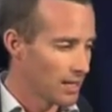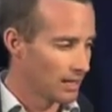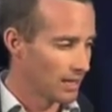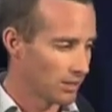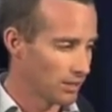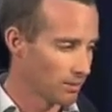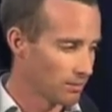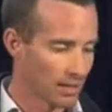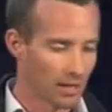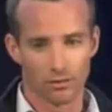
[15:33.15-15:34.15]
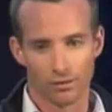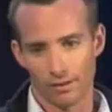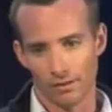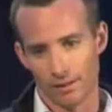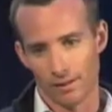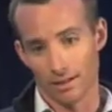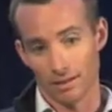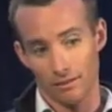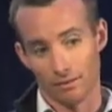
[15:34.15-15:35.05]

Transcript: and next year they'll be at 150,000.